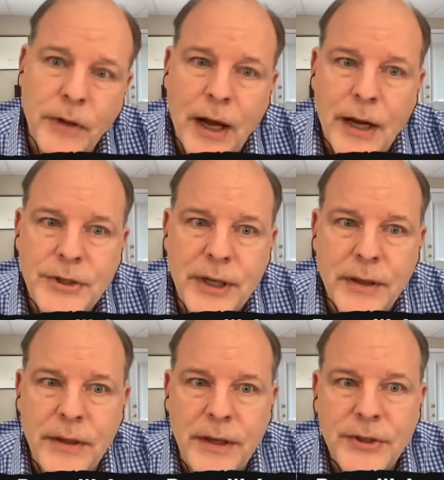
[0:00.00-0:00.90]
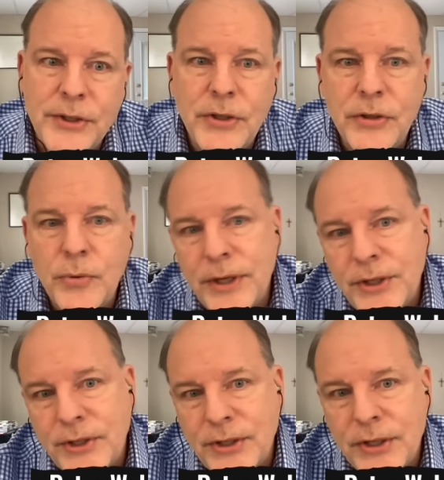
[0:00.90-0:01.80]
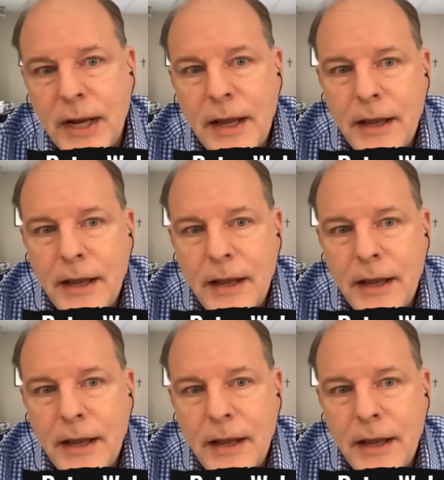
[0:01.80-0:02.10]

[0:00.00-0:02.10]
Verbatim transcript: logic these twists